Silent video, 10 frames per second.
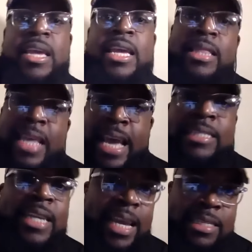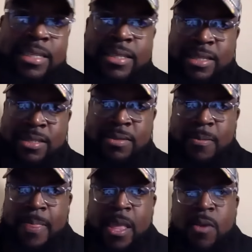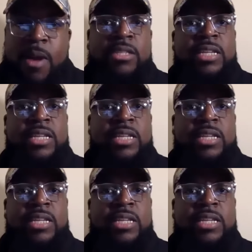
in the education system, right?